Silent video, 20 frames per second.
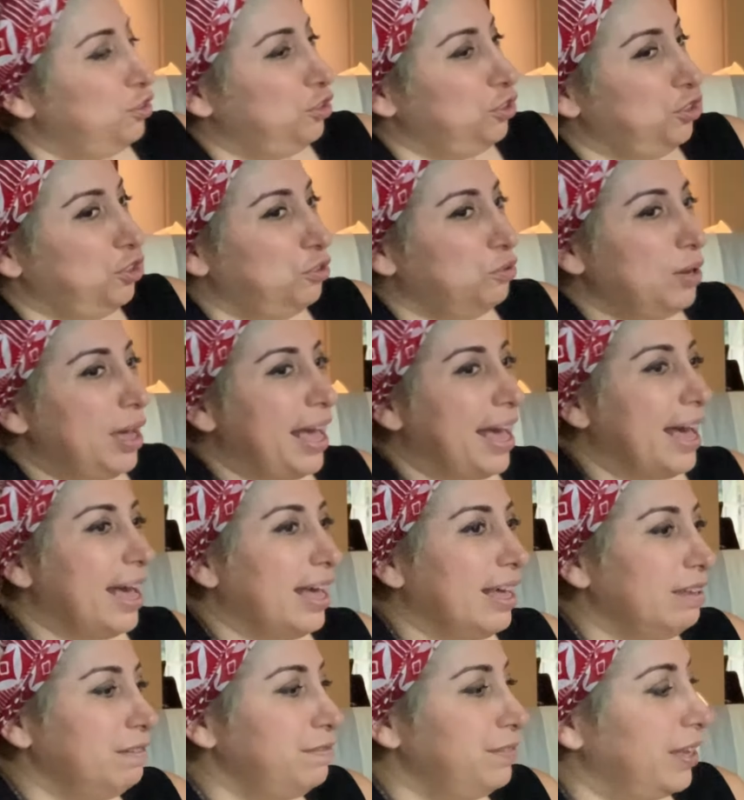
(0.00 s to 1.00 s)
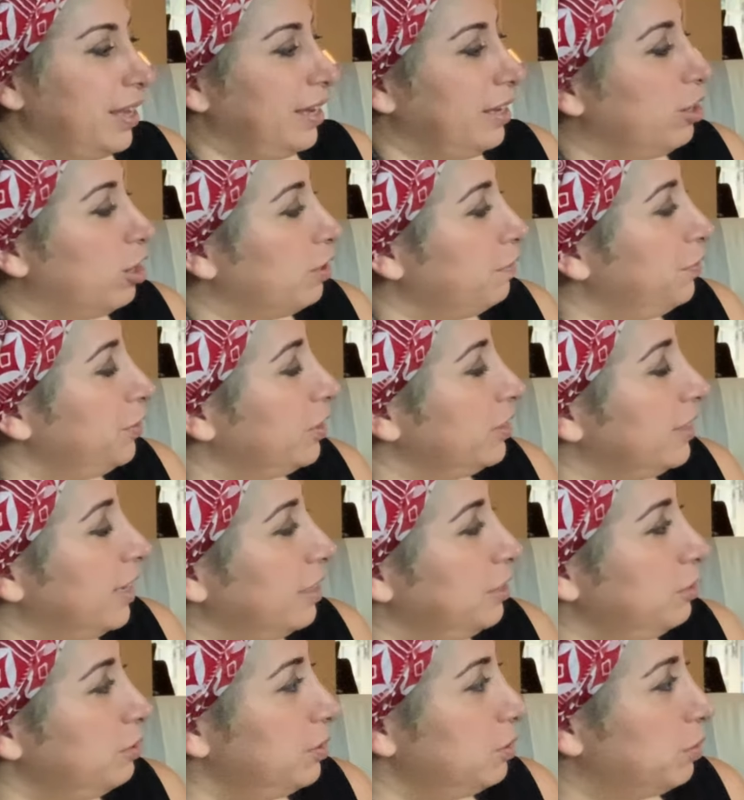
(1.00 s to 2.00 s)
Do you have a Garfield
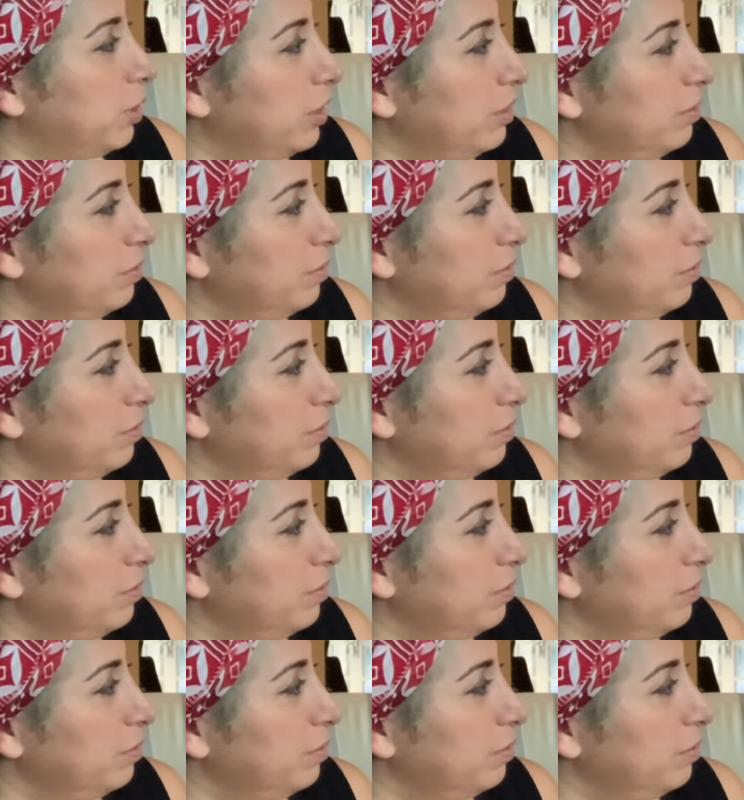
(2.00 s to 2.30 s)
tattoo as well?